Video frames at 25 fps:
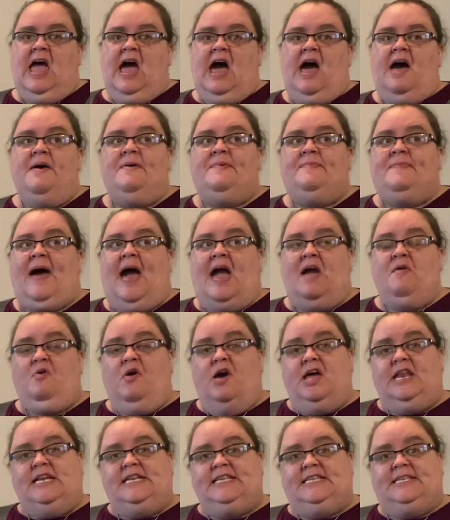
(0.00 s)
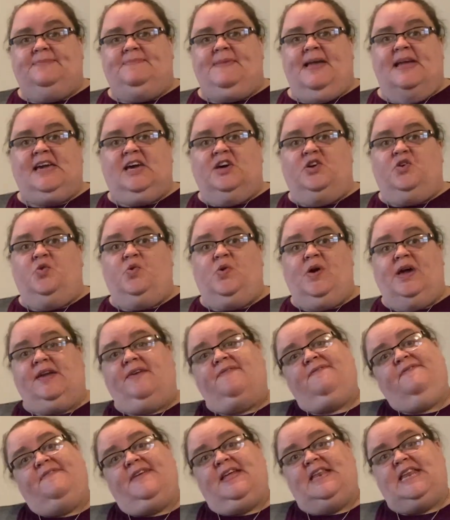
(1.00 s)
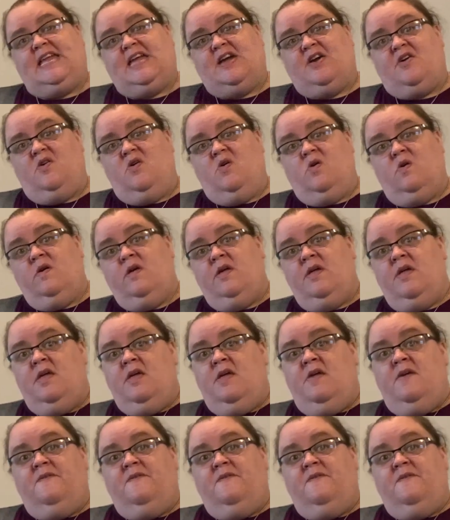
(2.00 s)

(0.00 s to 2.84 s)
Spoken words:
I wanted to make a quick video